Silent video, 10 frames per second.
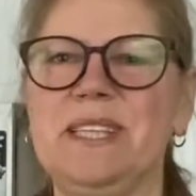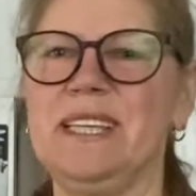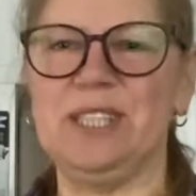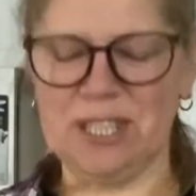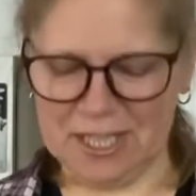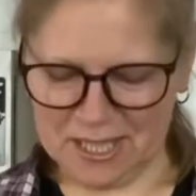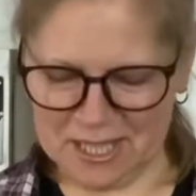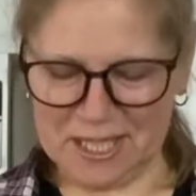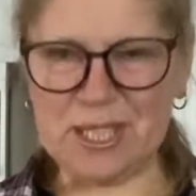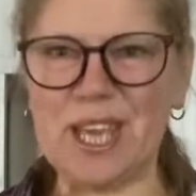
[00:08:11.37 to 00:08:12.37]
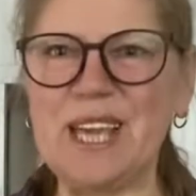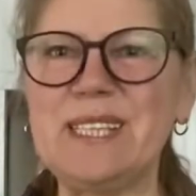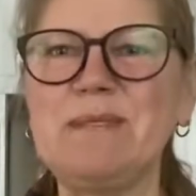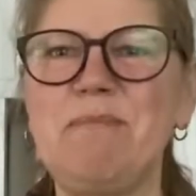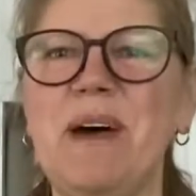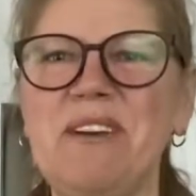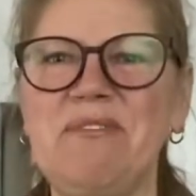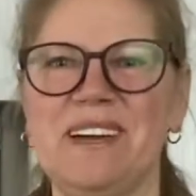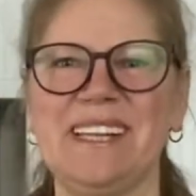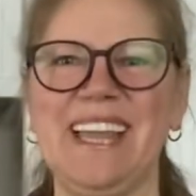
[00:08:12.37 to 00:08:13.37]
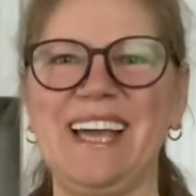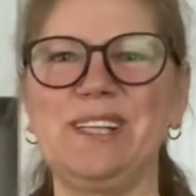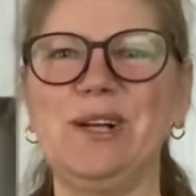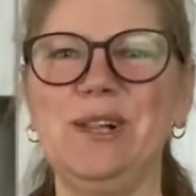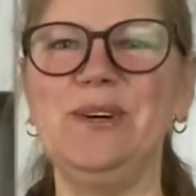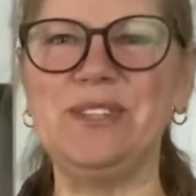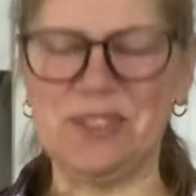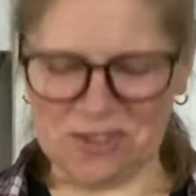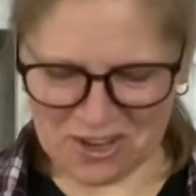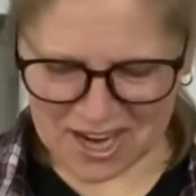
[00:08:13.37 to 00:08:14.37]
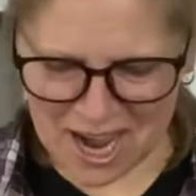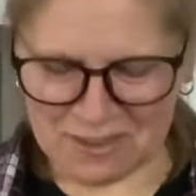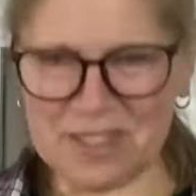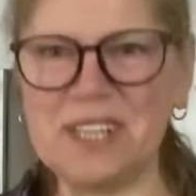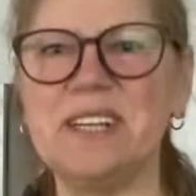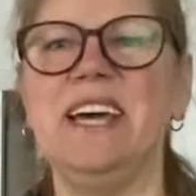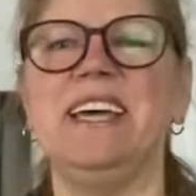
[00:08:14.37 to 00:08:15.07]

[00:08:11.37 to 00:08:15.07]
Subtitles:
it just stays perfect, like glued to your counter.